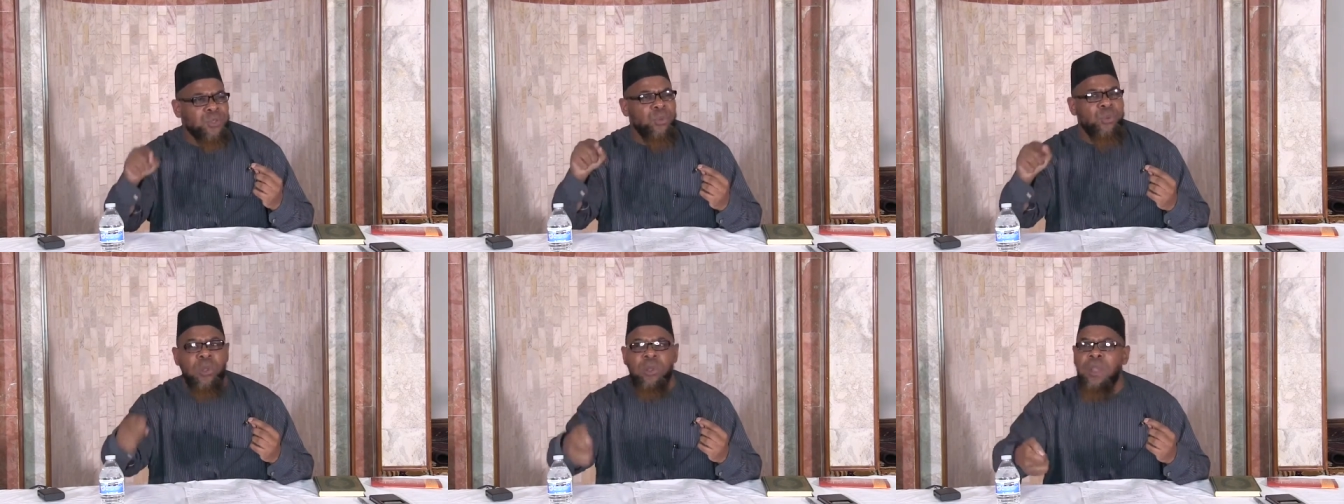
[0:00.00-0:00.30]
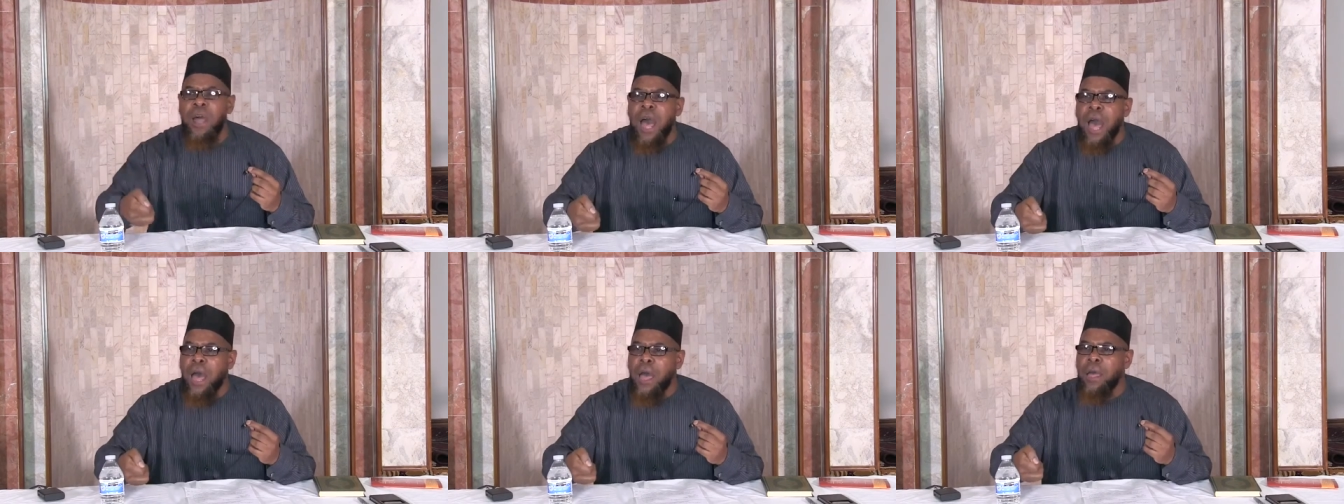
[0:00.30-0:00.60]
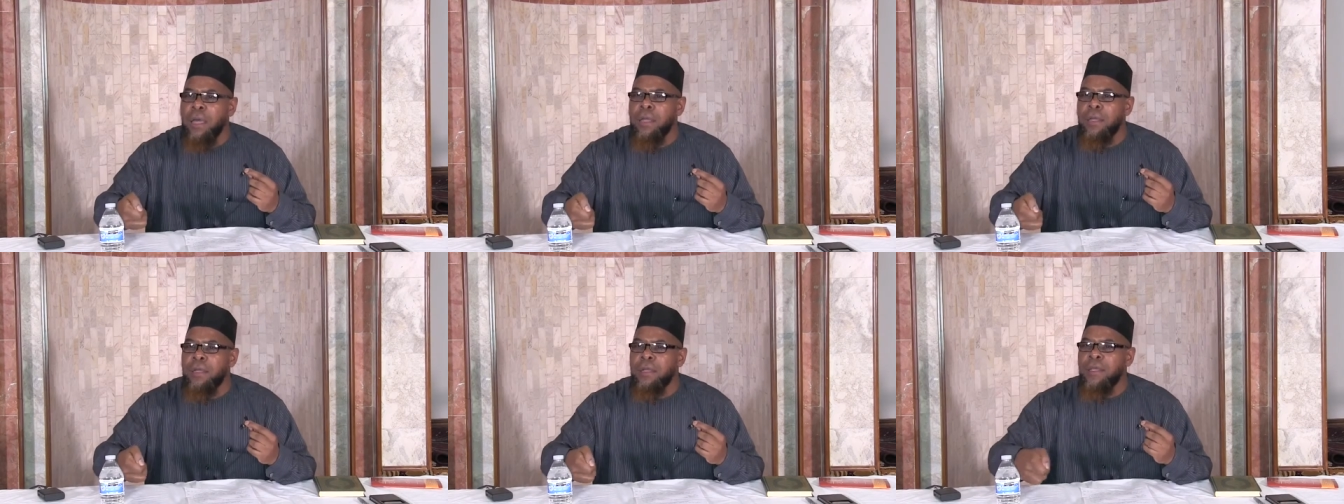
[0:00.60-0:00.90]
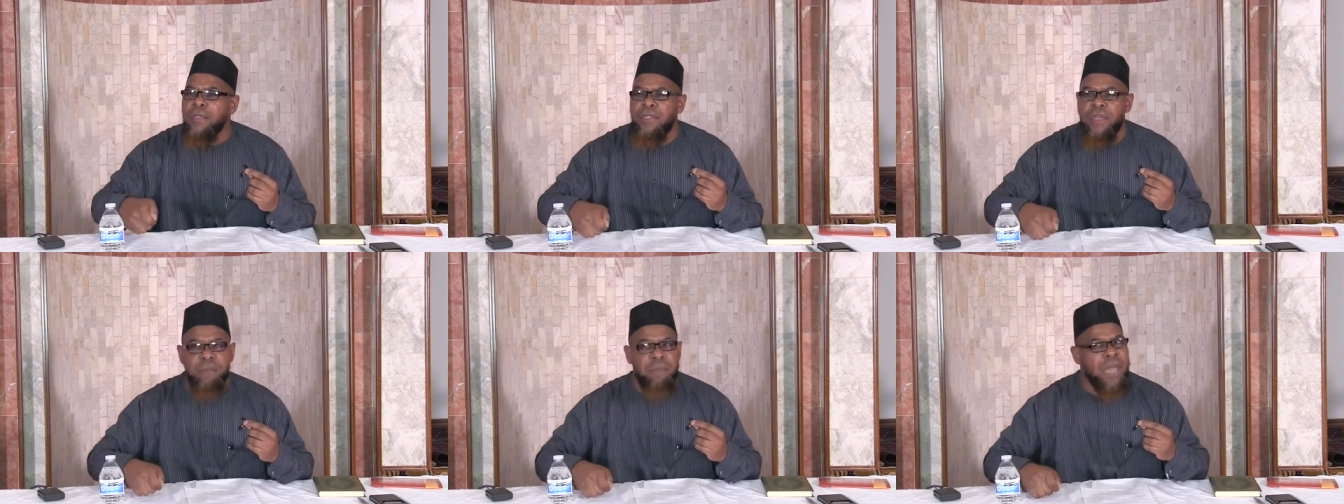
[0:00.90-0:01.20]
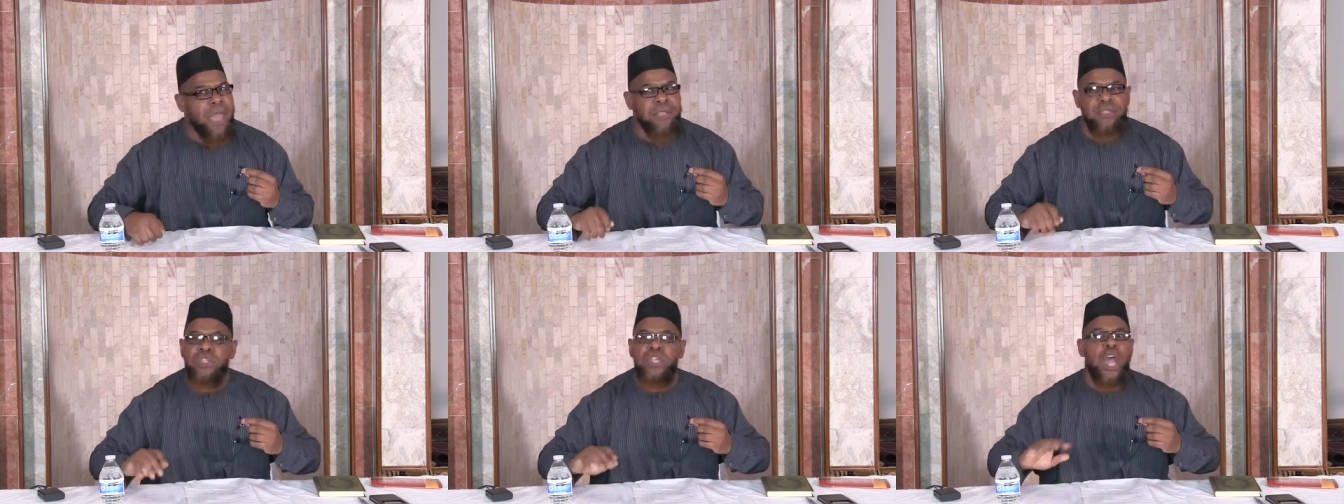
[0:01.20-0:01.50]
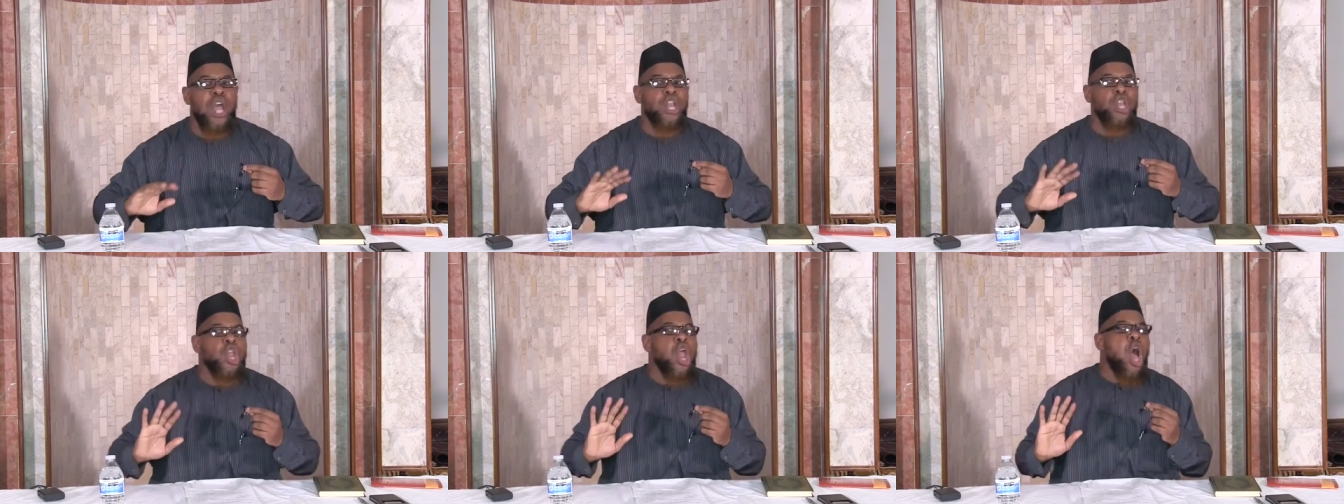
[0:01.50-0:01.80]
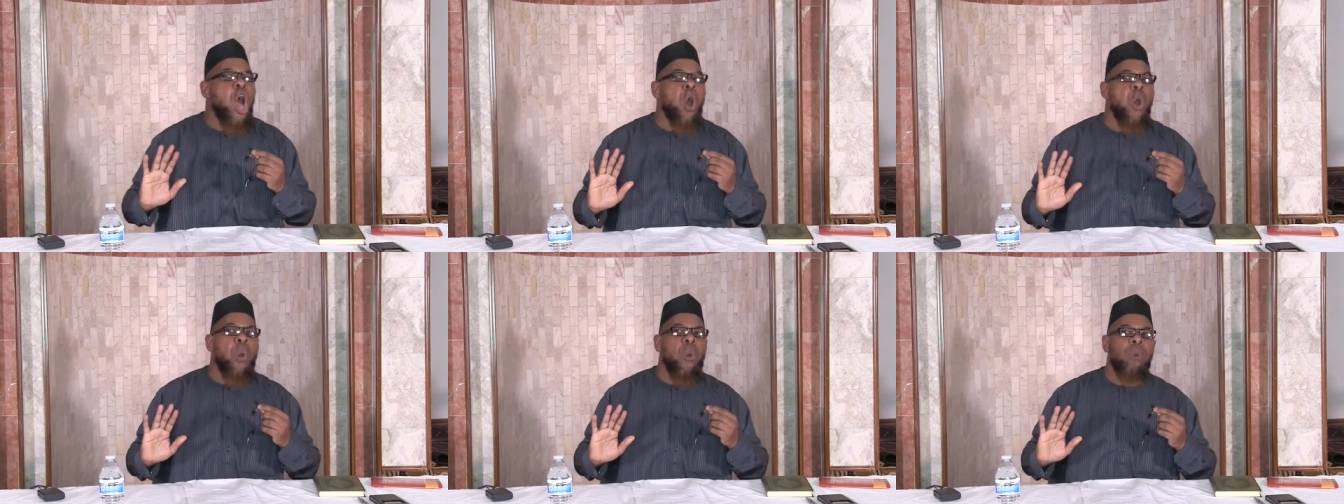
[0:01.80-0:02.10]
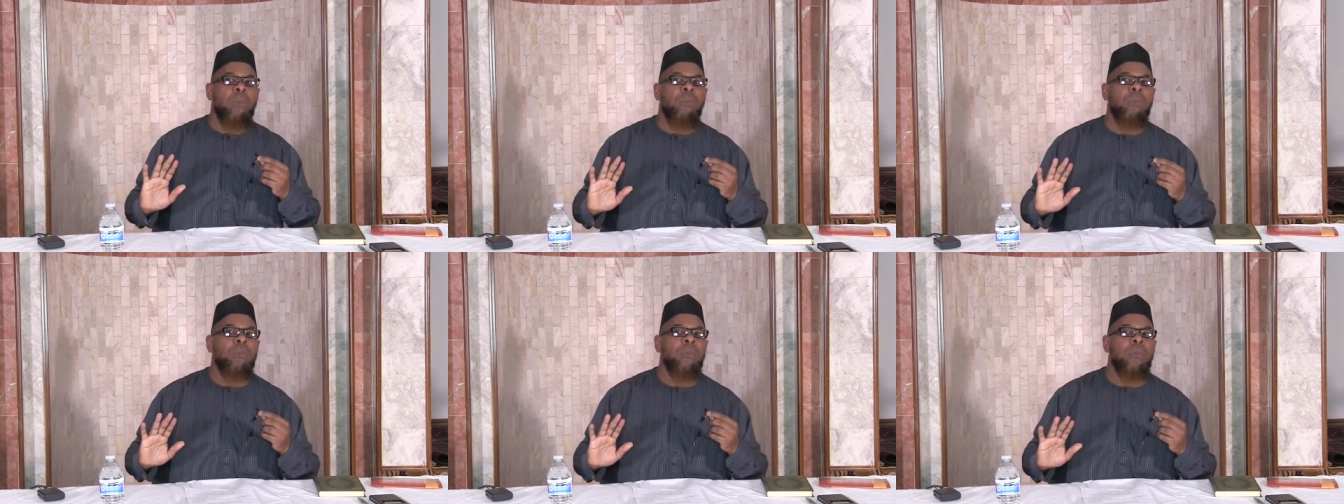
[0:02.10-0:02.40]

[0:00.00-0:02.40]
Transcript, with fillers: Rasulullah? The man said, no.